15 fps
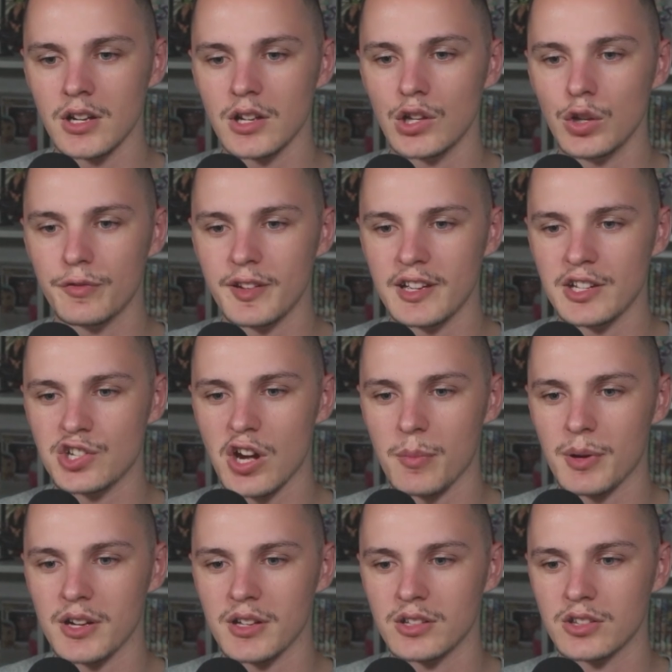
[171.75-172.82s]
Luffy,
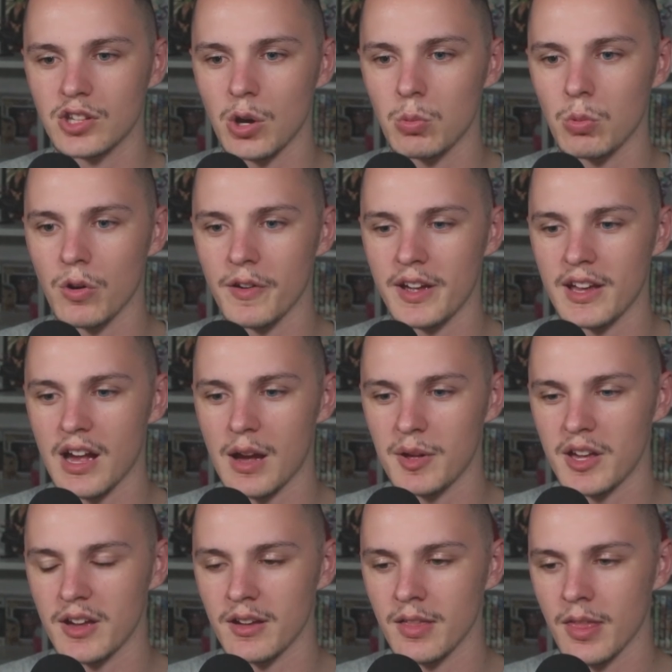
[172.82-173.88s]
Chopper, don't worry, I'm
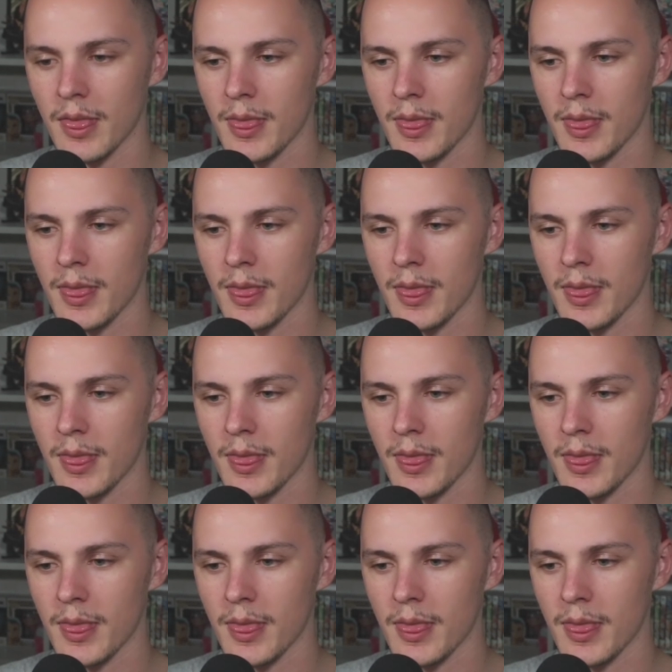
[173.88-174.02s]
here.